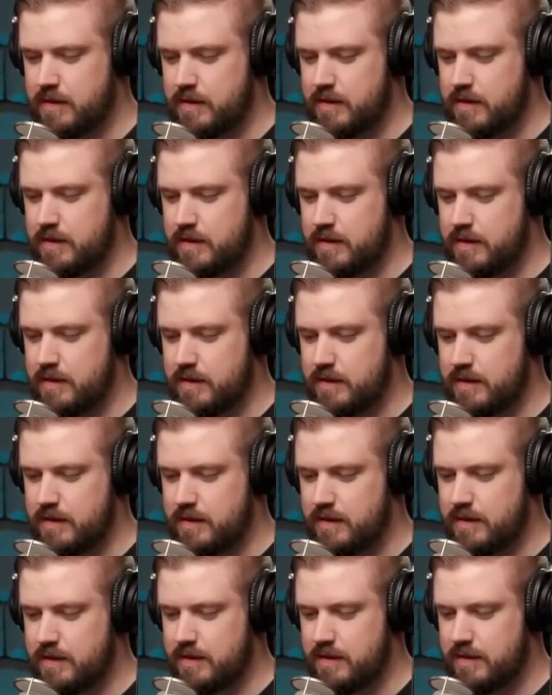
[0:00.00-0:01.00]

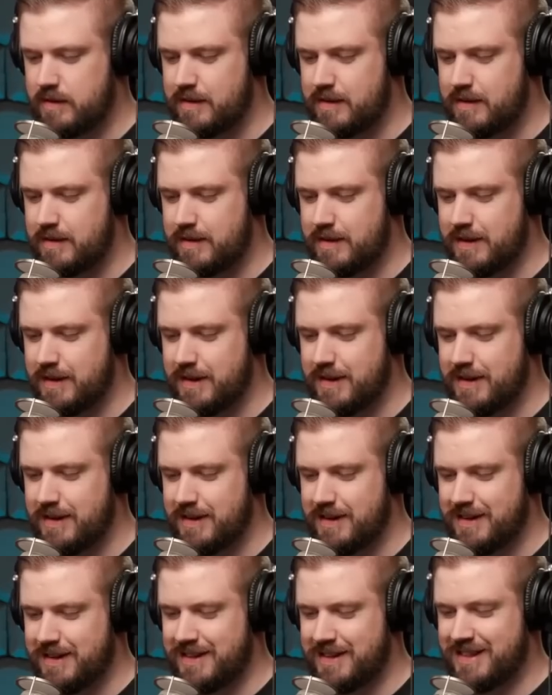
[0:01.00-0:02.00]

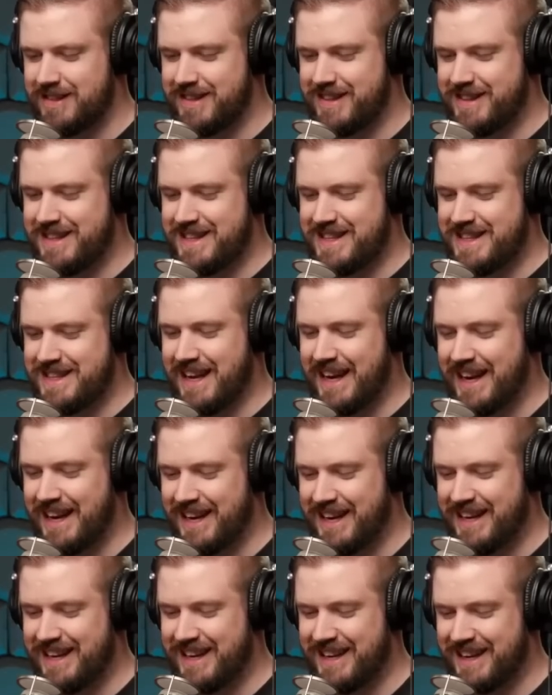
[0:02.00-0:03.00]

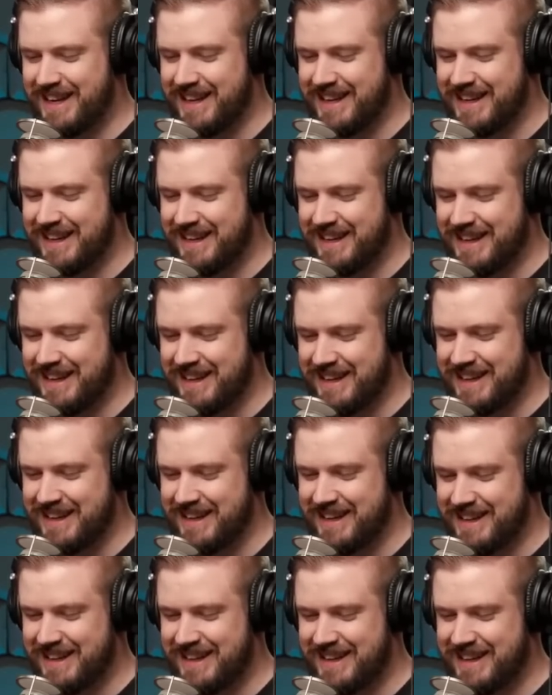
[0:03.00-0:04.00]

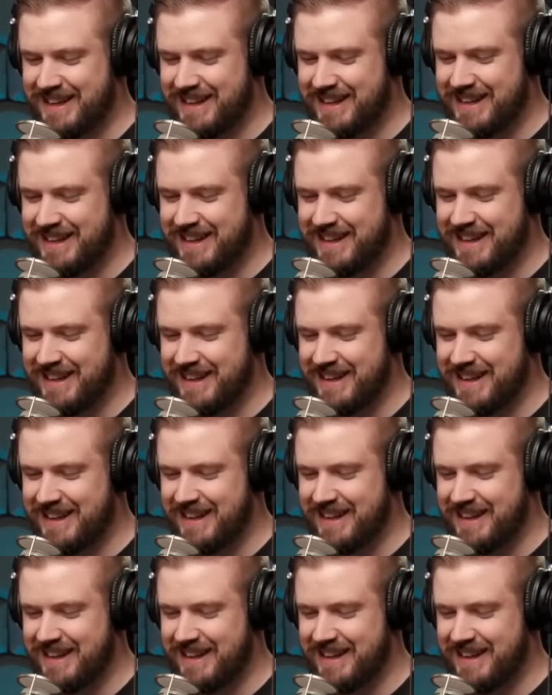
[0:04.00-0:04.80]
(silent)